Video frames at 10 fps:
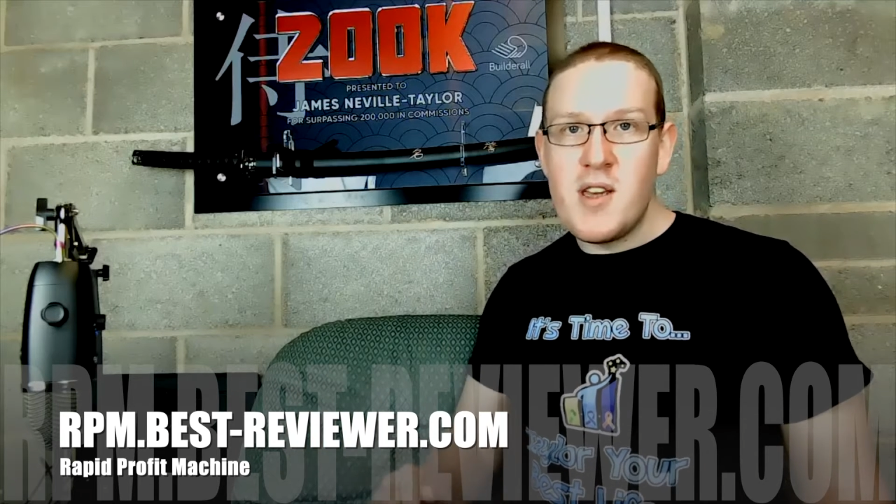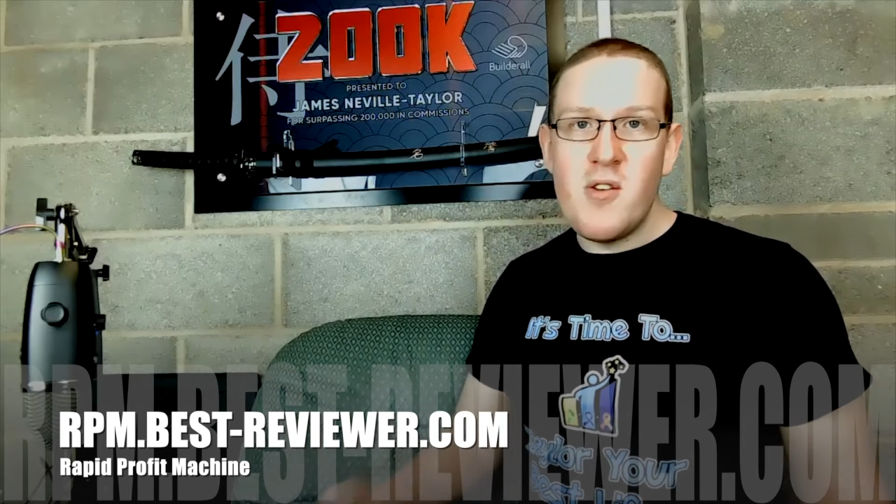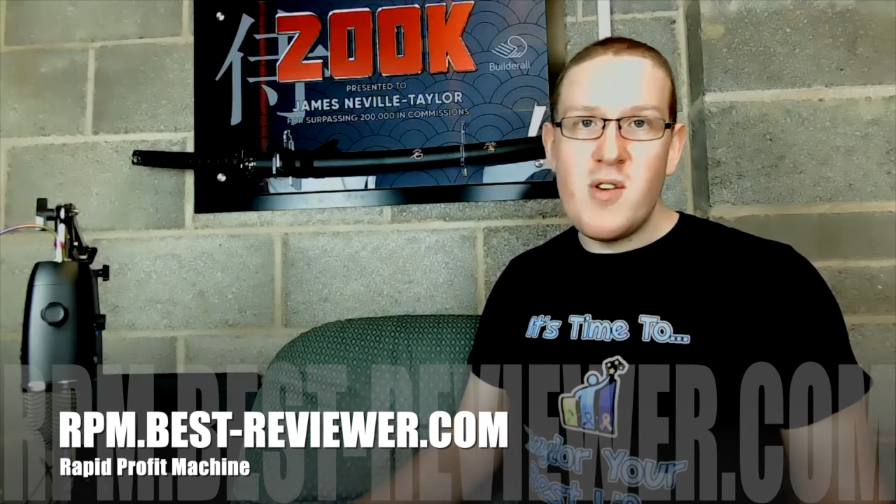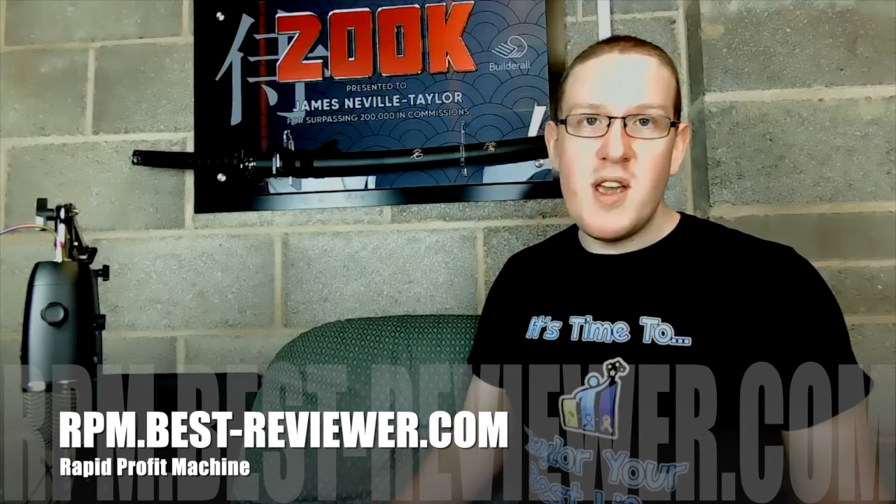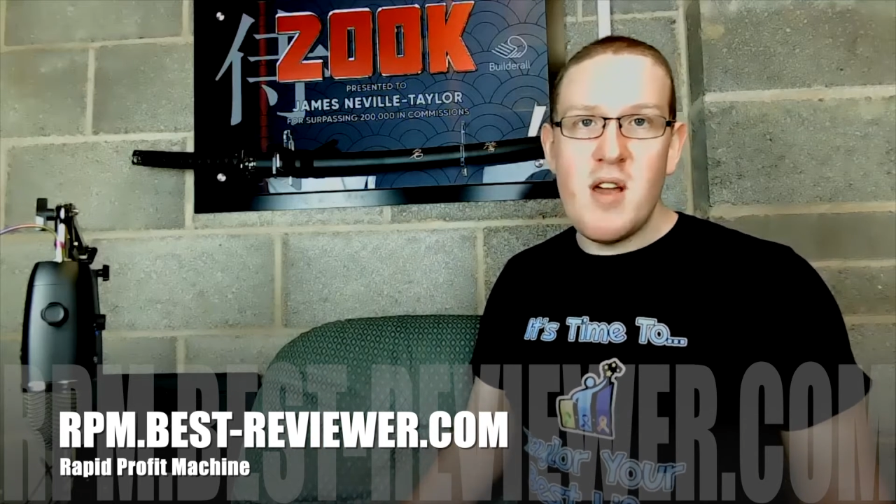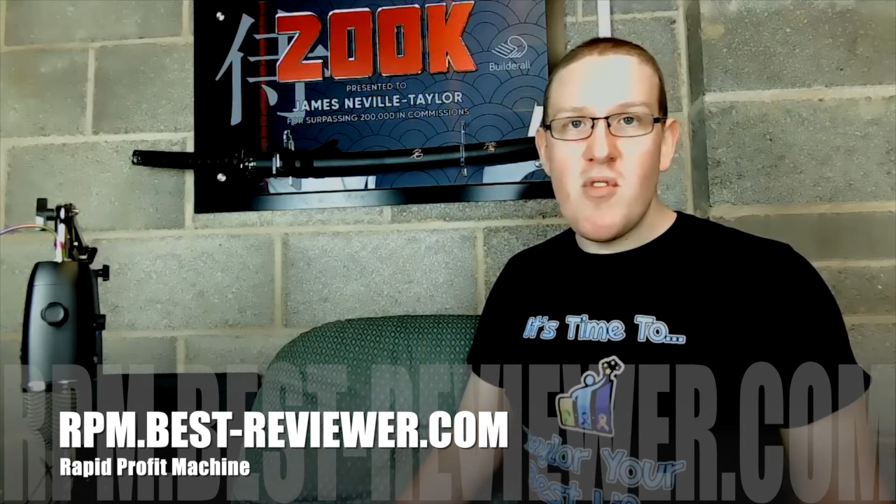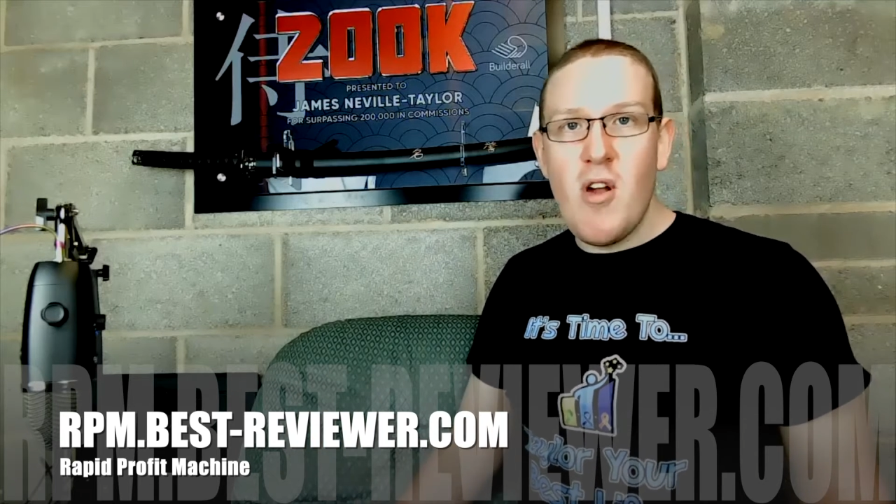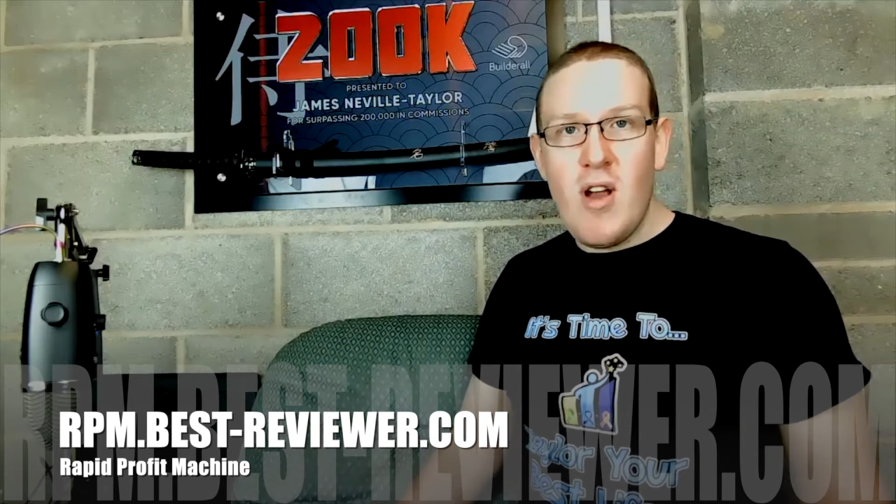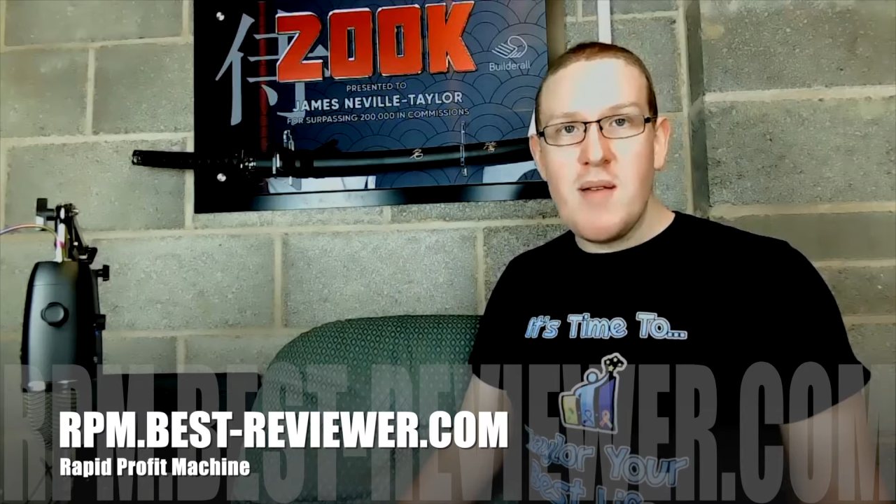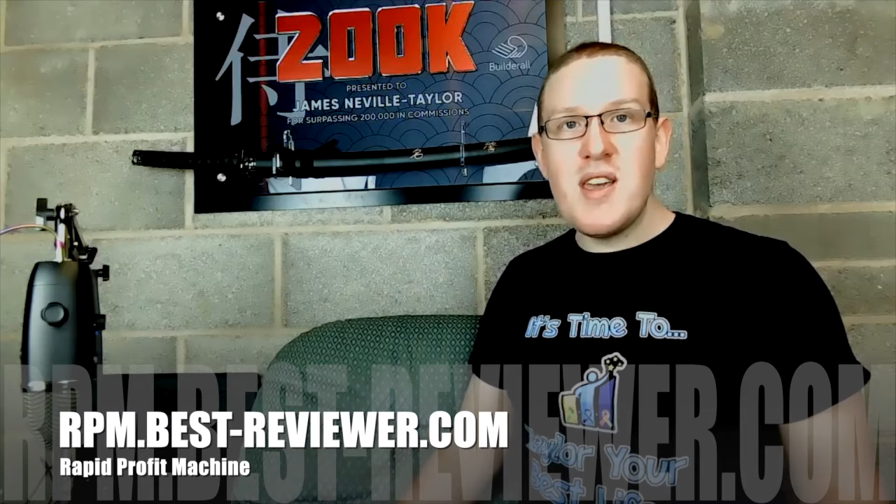two-tier
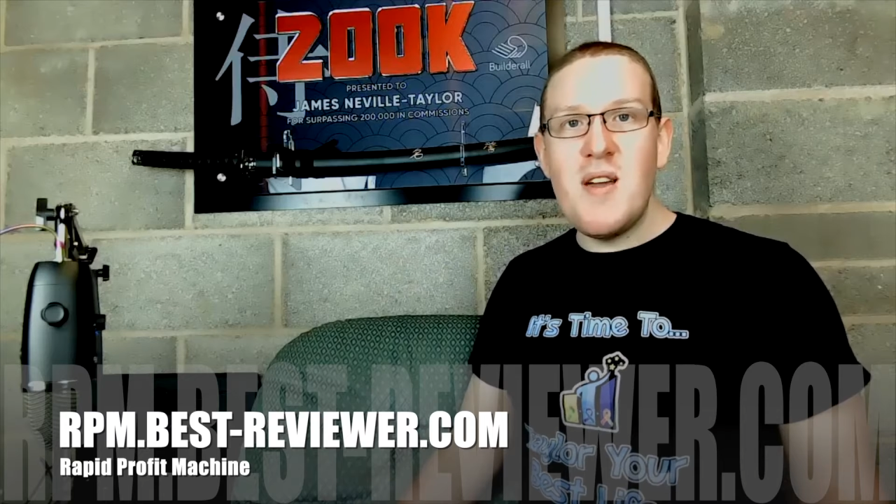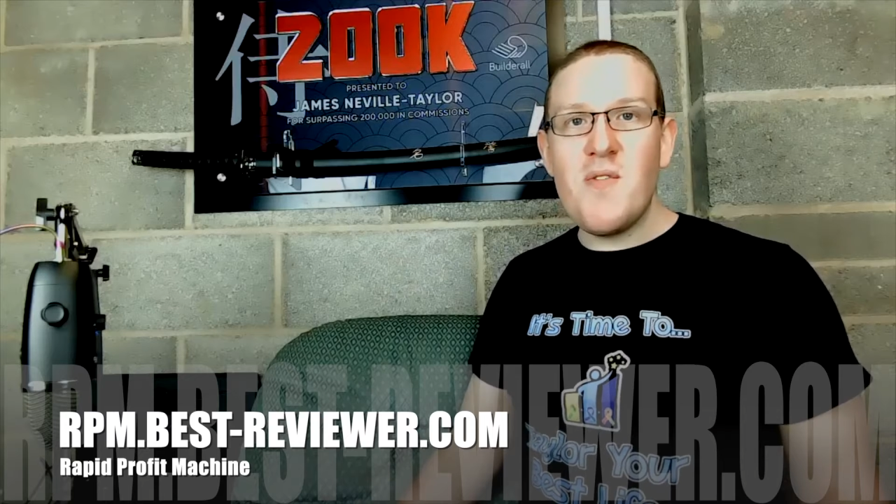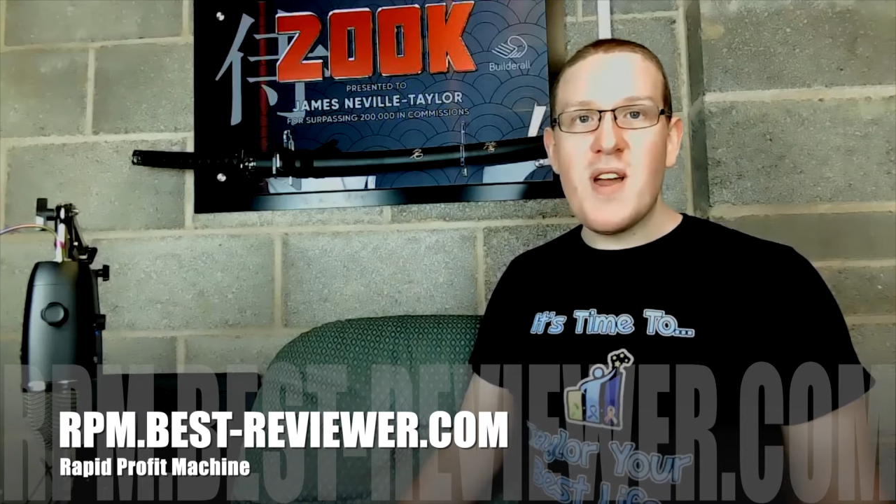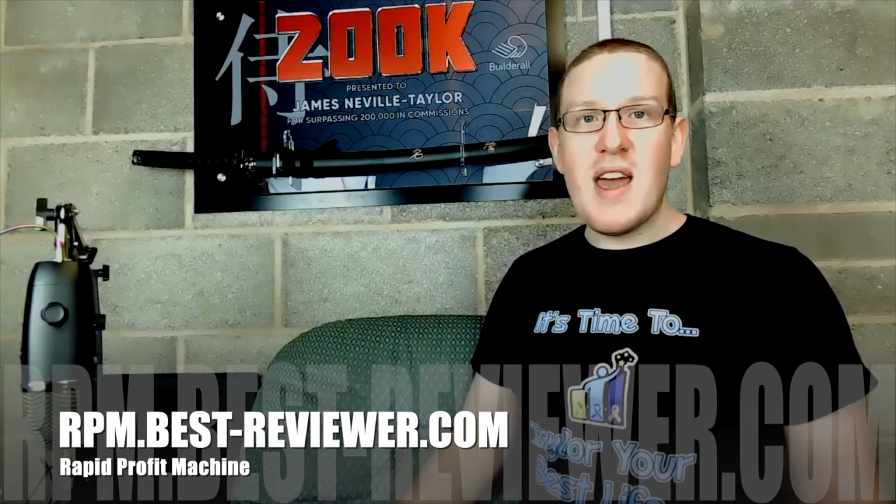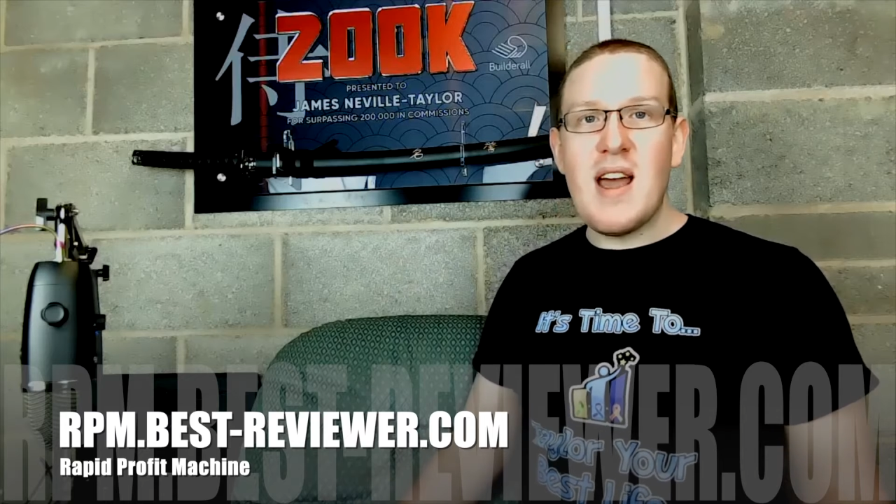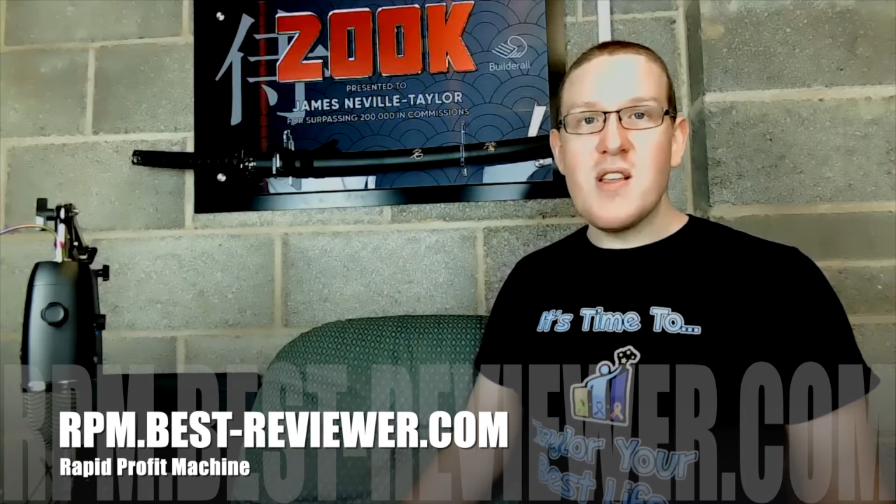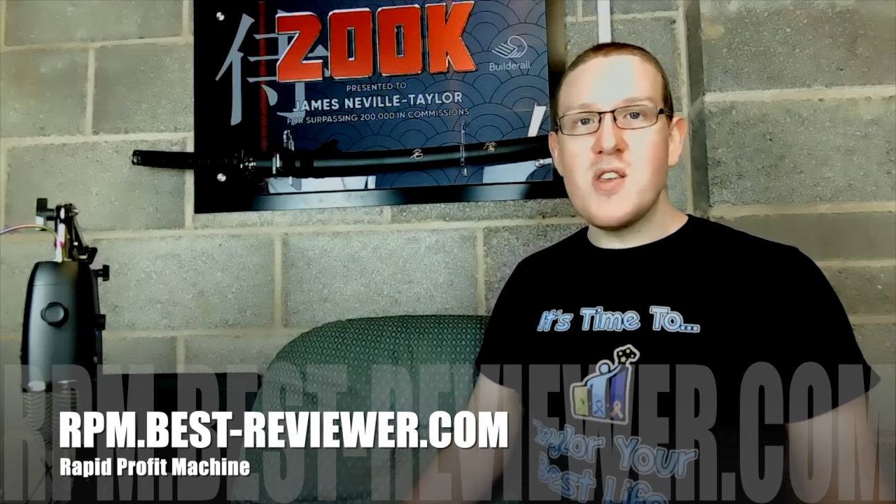programs if I can.